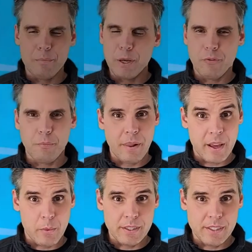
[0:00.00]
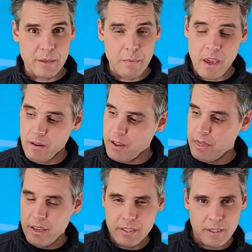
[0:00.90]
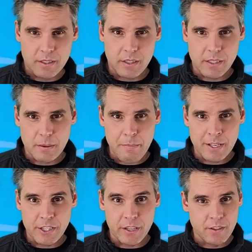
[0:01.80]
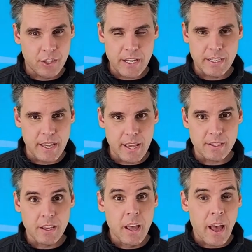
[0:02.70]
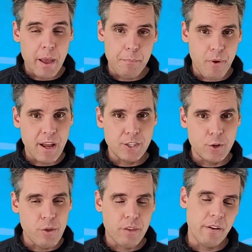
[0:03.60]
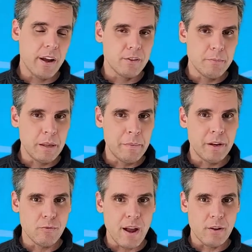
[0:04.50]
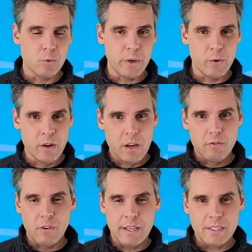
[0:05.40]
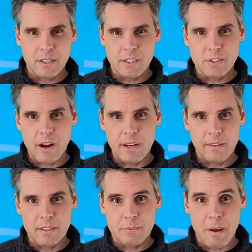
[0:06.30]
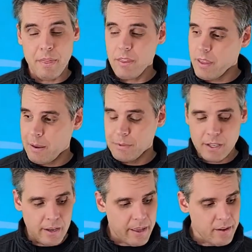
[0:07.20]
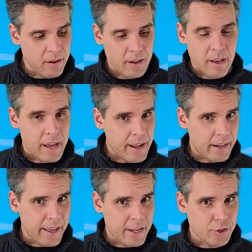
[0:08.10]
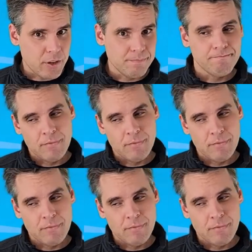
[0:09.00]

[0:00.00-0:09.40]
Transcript: I'm Neil from Player1 Sim Gear, and this is the Simagic GTS, a brand new 300mm round wheel released in Australia this month. Comes in leather and alcantara.